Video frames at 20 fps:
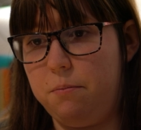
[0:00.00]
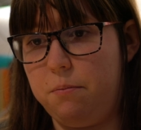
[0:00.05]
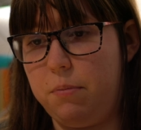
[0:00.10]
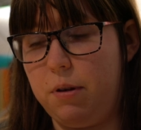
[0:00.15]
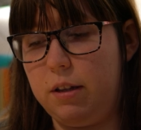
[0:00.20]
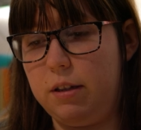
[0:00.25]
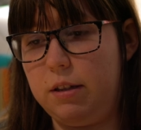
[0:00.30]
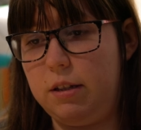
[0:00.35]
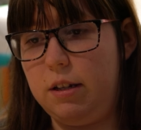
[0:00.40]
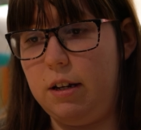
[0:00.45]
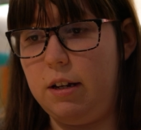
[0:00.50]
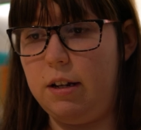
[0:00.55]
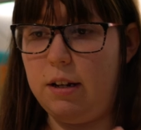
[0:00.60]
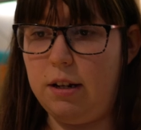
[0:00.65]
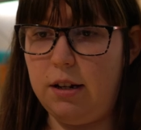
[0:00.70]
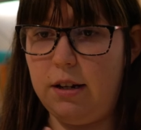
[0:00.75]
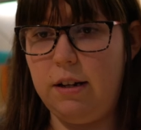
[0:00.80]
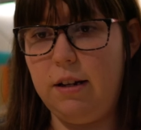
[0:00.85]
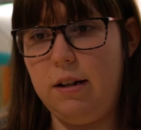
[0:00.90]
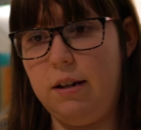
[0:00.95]
But
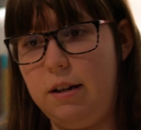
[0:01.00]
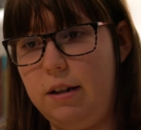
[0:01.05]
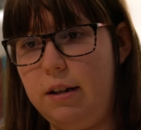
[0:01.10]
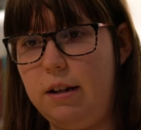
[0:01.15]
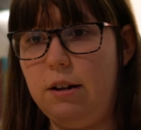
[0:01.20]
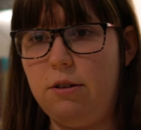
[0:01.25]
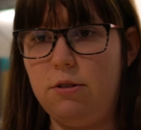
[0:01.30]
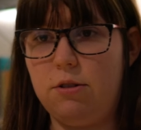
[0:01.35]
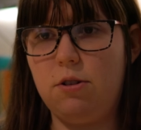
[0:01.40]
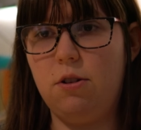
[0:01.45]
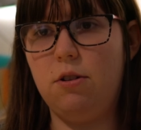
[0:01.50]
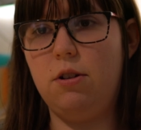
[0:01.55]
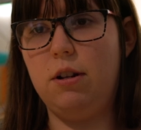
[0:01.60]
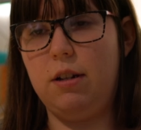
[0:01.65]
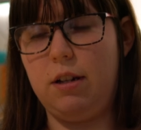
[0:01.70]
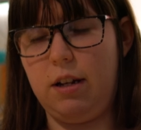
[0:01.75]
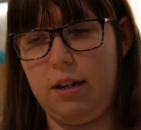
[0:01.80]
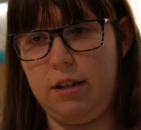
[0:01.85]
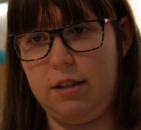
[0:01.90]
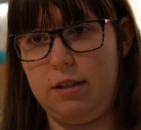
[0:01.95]
there are
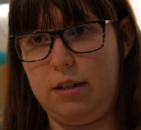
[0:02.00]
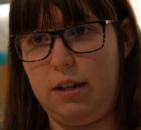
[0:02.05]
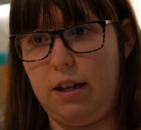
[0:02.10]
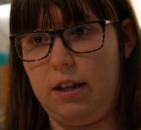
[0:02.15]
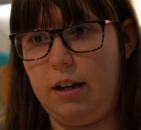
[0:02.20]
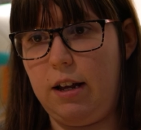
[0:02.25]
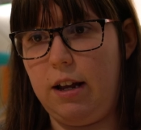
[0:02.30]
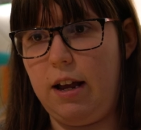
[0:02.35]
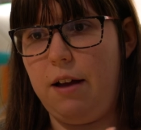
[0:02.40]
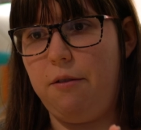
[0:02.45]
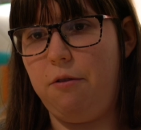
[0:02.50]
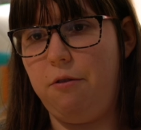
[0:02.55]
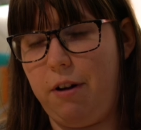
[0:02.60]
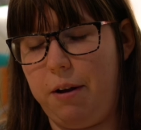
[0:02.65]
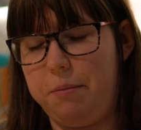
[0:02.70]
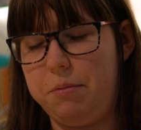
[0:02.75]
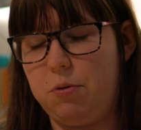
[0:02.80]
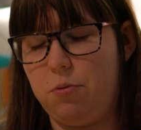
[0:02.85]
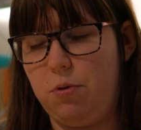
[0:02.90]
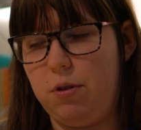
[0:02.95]
certain things that I have
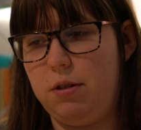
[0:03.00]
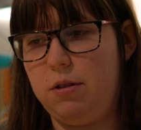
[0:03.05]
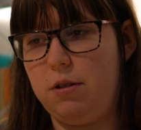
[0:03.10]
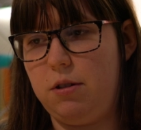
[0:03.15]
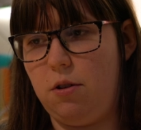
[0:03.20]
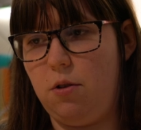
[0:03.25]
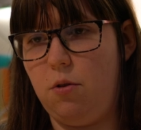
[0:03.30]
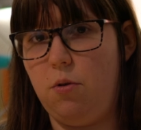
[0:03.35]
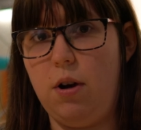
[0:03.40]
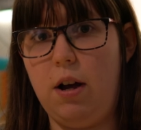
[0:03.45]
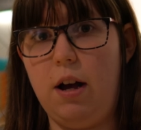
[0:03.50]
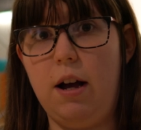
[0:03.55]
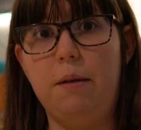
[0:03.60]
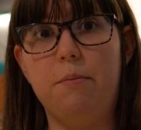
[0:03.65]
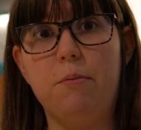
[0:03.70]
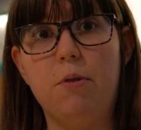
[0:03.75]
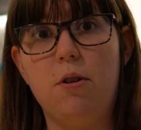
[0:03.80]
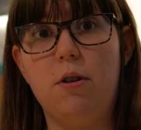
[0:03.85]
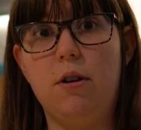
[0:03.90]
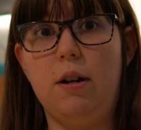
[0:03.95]
gripes with. So
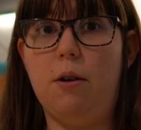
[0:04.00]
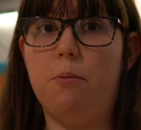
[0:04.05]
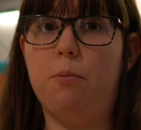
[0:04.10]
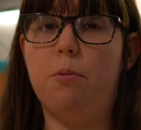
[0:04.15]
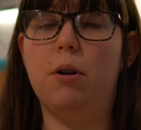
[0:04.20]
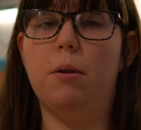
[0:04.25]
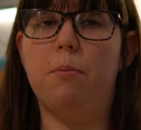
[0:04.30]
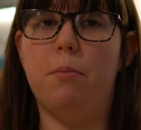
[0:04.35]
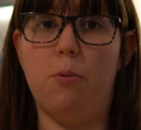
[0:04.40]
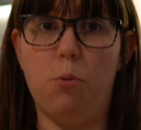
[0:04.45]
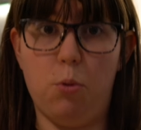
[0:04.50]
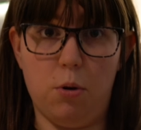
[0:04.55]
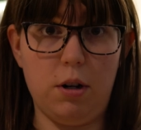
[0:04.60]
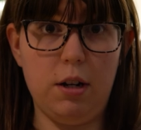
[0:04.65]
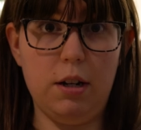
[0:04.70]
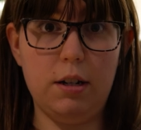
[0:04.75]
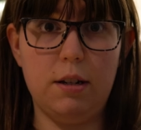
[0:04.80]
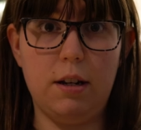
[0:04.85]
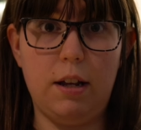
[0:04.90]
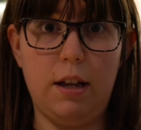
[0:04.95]
I'm gonna now put up a
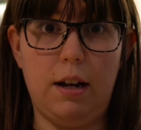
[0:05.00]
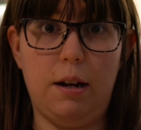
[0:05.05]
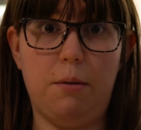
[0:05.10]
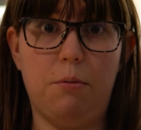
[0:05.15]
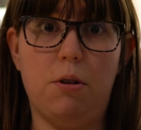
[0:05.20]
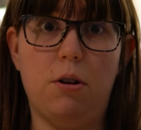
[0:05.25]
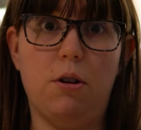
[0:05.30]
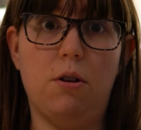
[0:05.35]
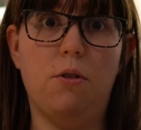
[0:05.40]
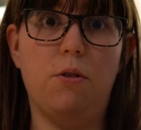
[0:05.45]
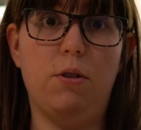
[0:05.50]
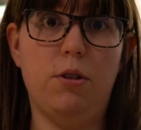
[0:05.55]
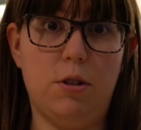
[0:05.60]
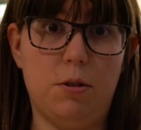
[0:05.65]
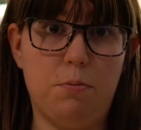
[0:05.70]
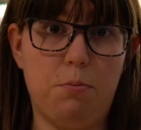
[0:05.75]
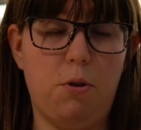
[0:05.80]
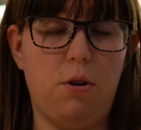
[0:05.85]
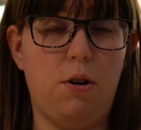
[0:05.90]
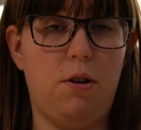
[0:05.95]
warning, and I'm gonna go into
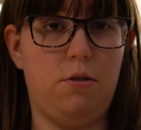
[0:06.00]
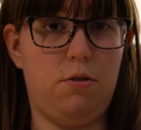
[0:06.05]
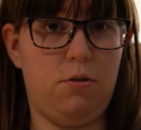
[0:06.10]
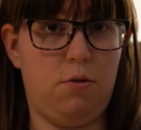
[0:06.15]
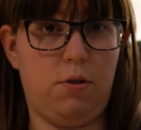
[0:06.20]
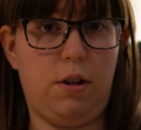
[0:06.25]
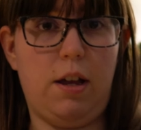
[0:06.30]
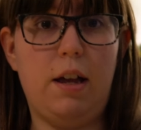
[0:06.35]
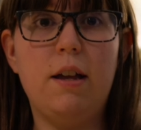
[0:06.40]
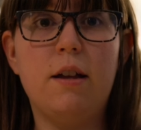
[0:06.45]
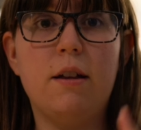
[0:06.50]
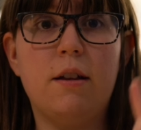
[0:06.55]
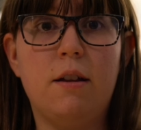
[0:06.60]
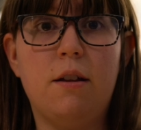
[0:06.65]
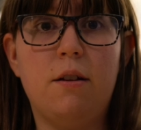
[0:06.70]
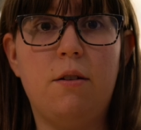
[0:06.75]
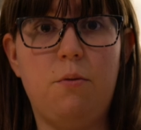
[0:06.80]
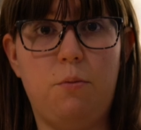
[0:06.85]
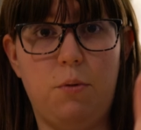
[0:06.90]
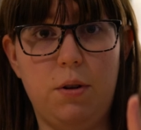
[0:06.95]
spoilers. Okay,
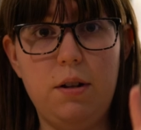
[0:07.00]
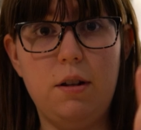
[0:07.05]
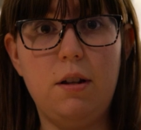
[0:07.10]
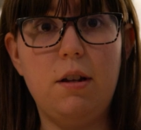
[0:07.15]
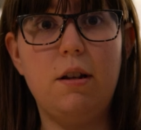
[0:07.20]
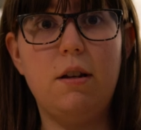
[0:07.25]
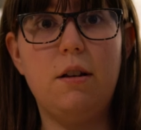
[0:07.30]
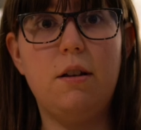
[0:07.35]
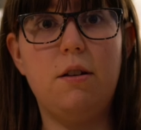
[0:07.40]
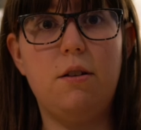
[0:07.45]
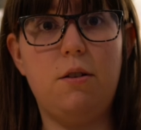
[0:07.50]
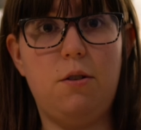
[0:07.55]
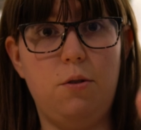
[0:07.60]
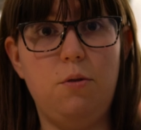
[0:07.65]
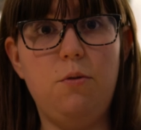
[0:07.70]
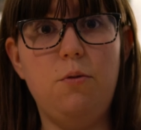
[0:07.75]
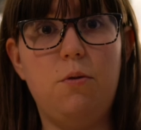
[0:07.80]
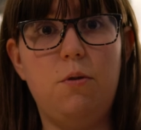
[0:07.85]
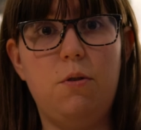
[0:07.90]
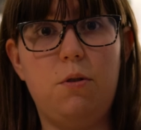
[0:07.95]
1,
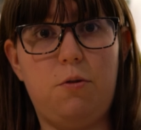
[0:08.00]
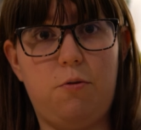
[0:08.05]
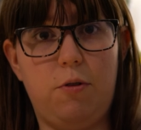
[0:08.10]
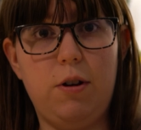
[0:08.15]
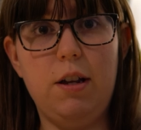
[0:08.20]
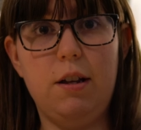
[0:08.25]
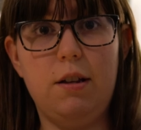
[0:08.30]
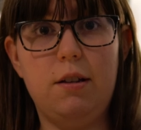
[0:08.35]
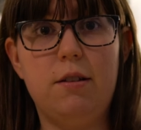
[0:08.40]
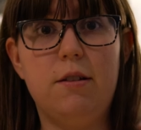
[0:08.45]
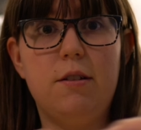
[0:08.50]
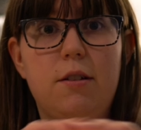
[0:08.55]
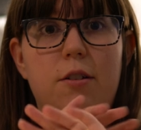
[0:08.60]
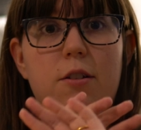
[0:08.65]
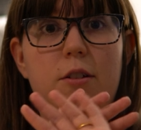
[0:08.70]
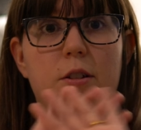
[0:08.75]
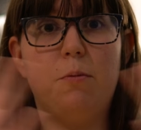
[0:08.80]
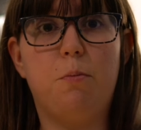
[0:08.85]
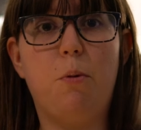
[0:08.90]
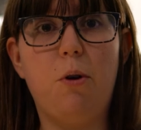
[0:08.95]
2, 3,
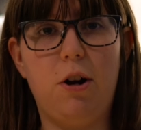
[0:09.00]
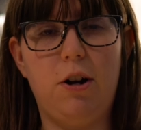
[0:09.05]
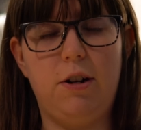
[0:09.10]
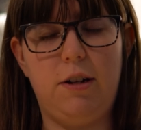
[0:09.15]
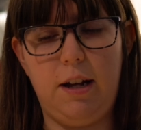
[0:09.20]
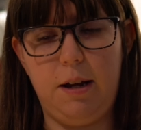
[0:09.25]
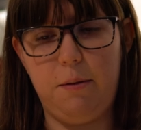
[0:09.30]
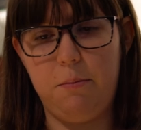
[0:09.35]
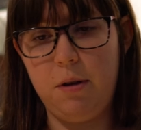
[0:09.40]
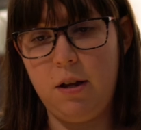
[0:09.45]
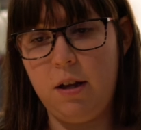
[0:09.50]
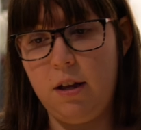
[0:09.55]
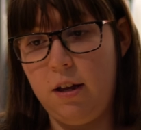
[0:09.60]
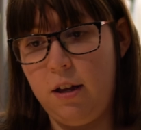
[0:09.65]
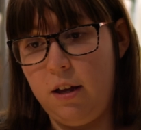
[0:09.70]
spoiler time.